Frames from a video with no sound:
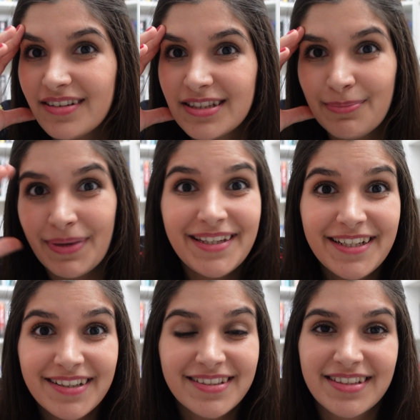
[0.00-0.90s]
the
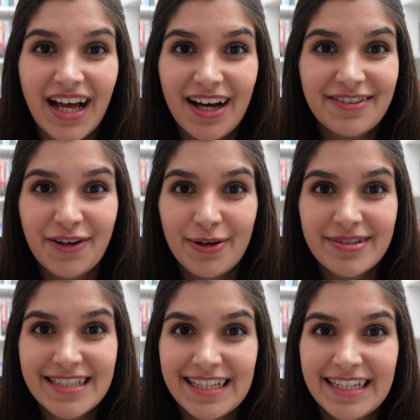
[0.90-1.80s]
medical staff
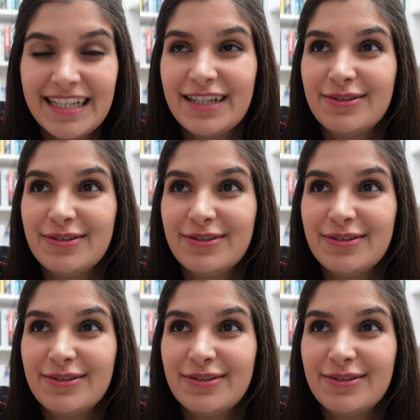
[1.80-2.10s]
obviously